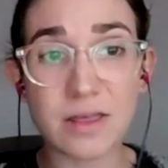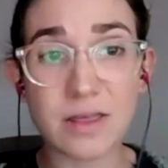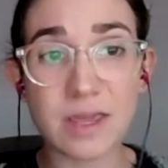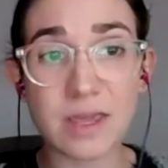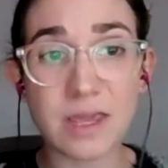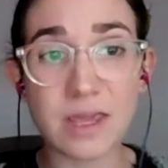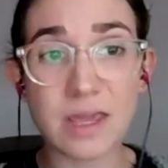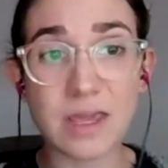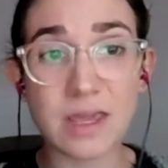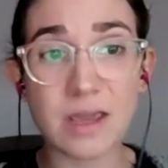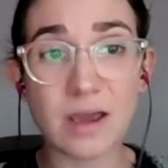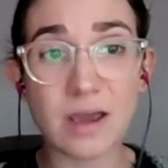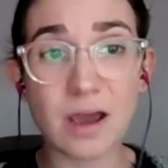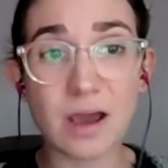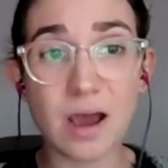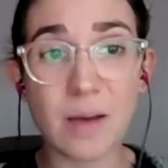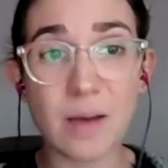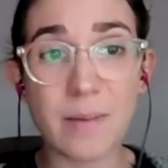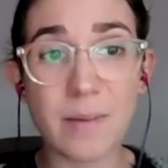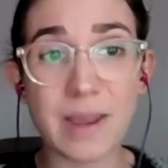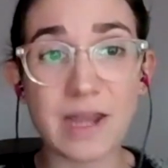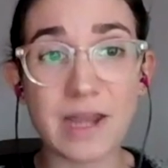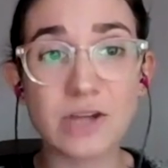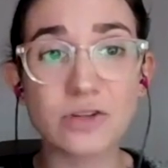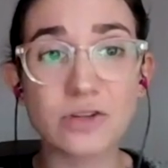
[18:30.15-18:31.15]
the
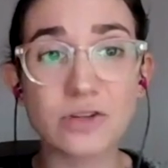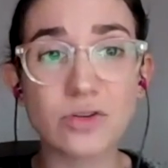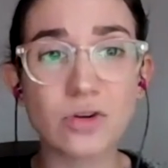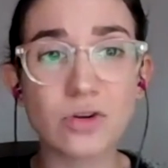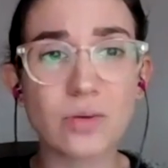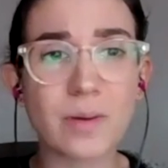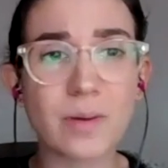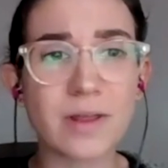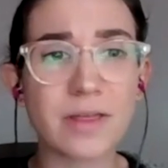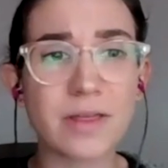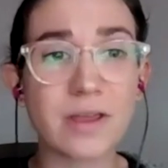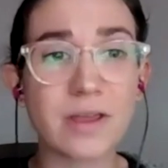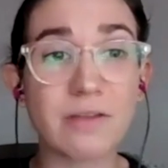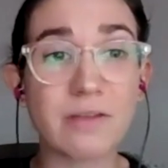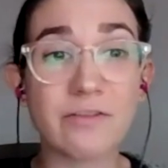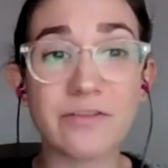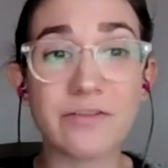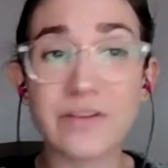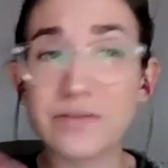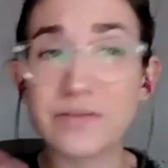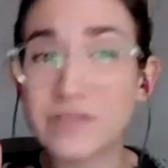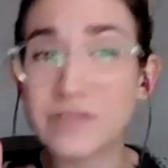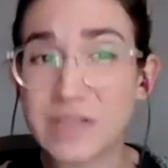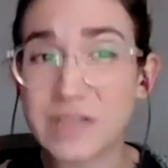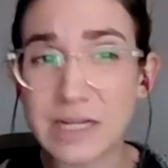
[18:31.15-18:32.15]
age group, I think
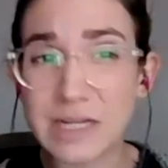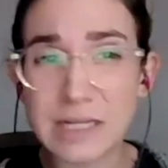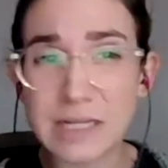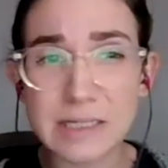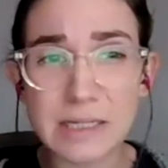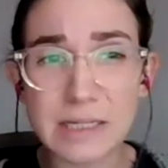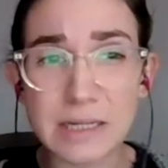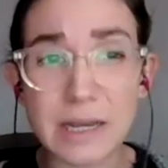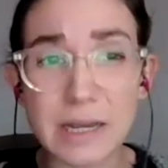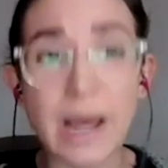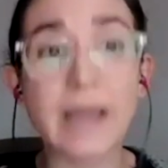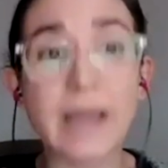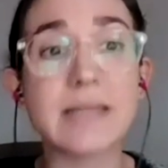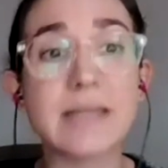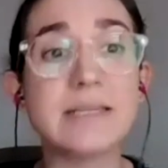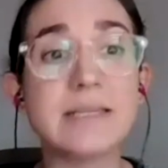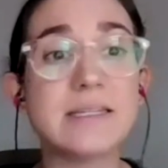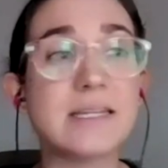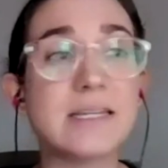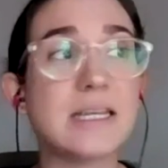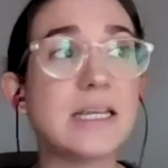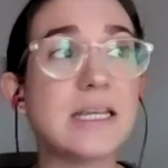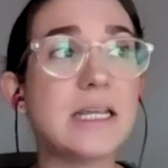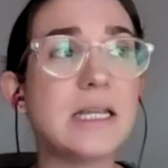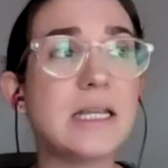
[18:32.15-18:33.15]
15 to
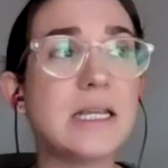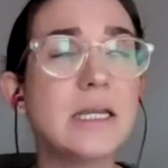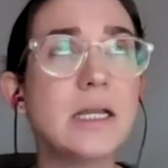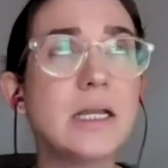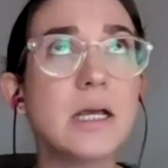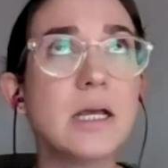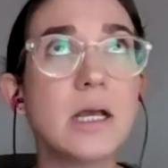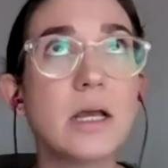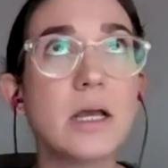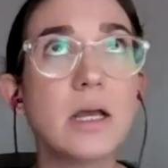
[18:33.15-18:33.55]
19,